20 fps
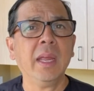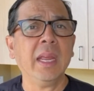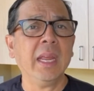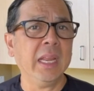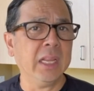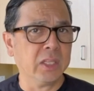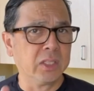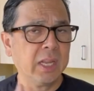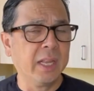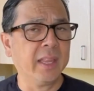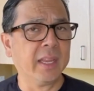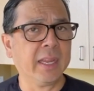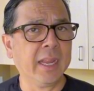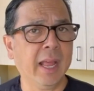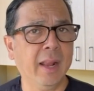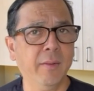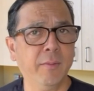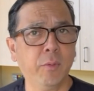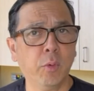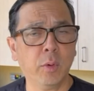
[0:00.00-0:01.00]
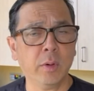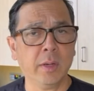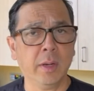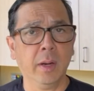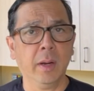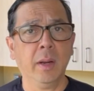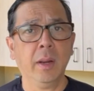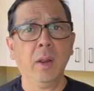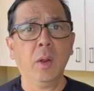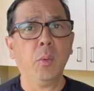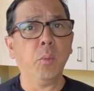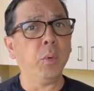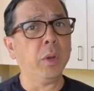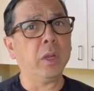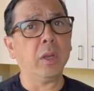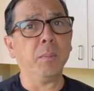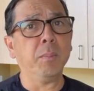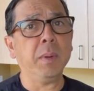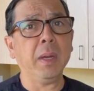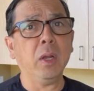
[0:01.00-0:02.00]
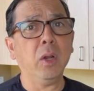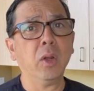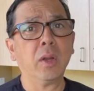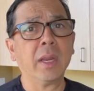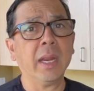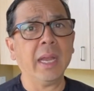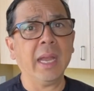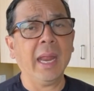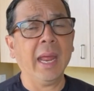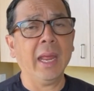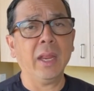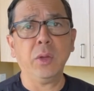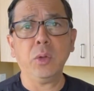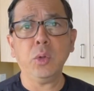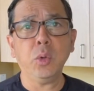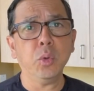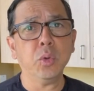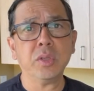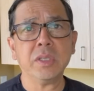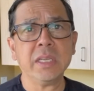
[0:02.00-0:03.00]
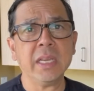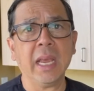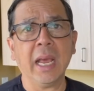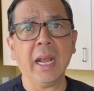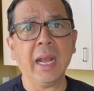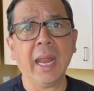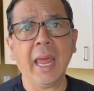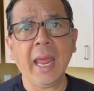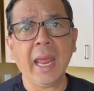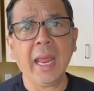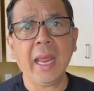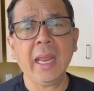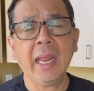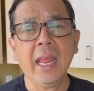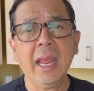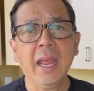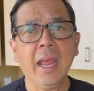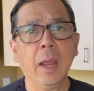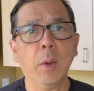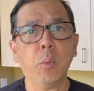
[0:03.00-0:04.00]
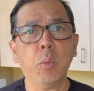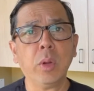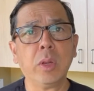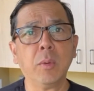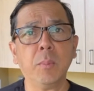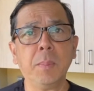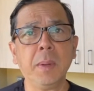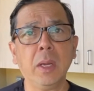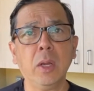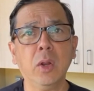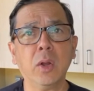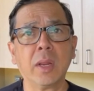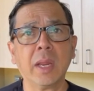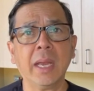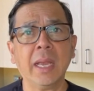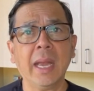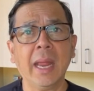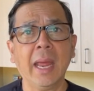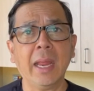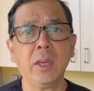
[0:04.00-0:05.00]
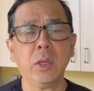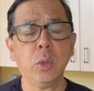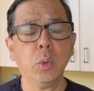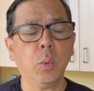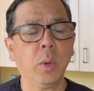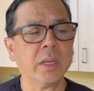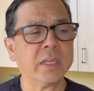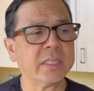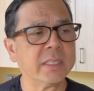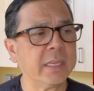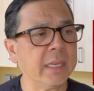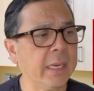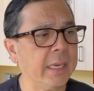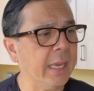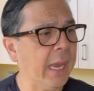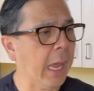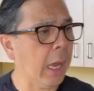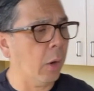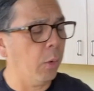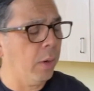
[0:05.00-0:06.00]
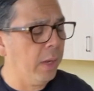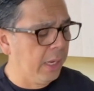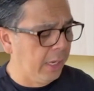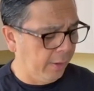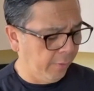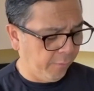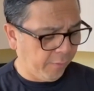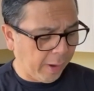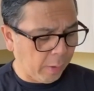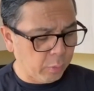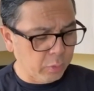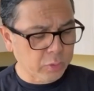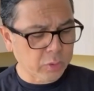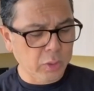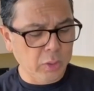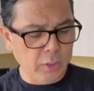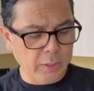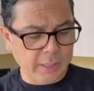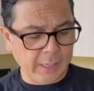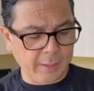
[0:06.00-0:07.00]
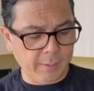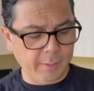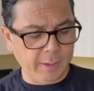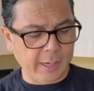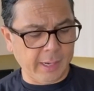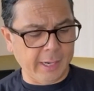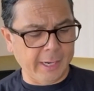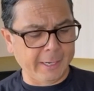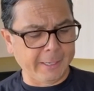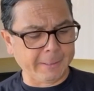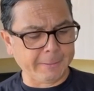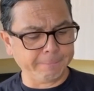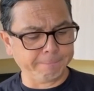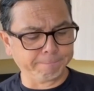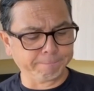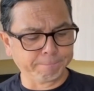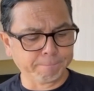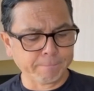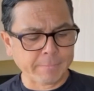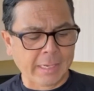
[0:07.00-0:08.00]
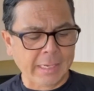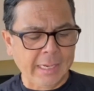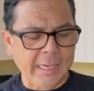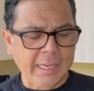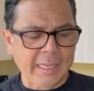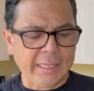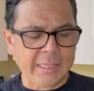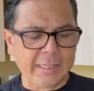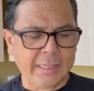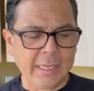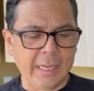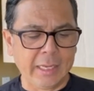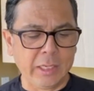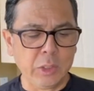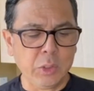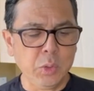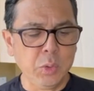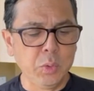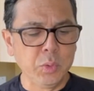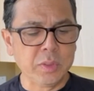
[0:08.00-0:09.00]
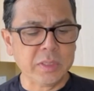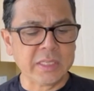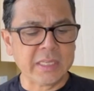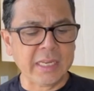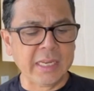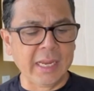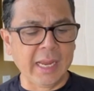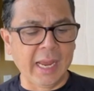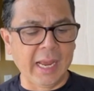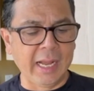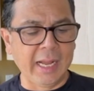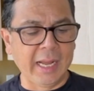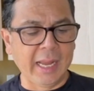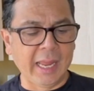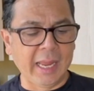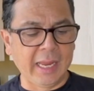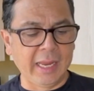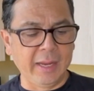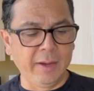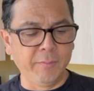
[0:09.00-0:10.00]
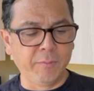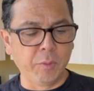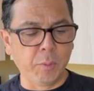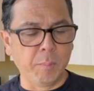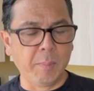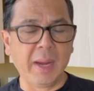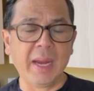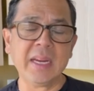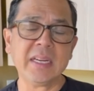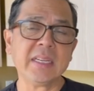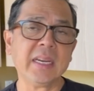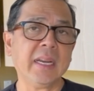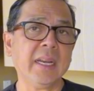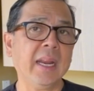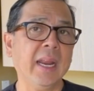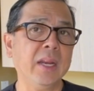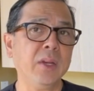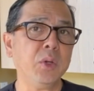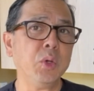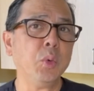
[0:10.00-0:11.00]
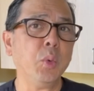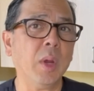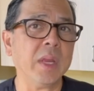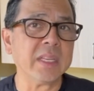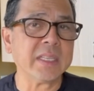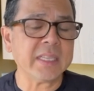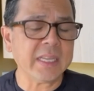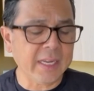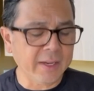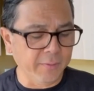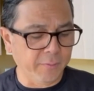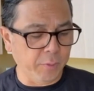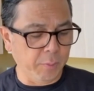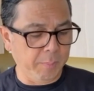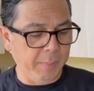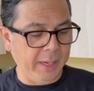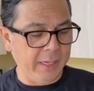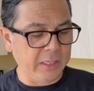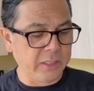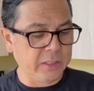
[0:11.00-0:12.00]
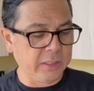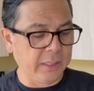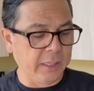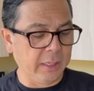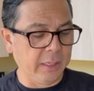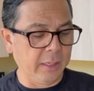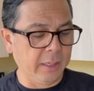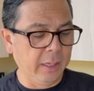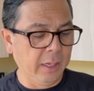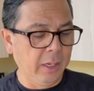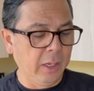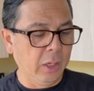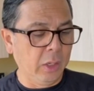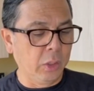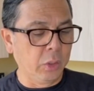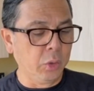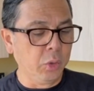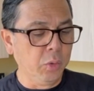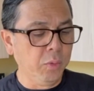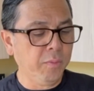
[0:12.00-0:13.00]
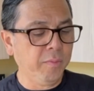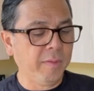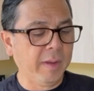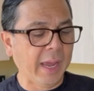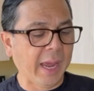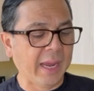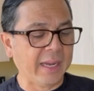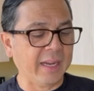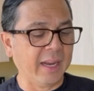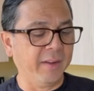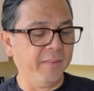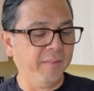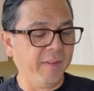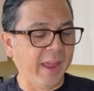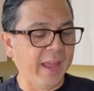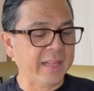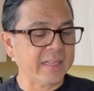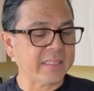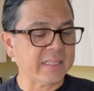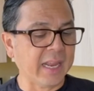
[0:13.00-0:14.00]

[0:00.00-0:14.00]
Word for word: in Southern California? We could be looking at UCLA and we could be looking at USC. Now, if I was to look at um, the UCLA information and USC information, you've got advanced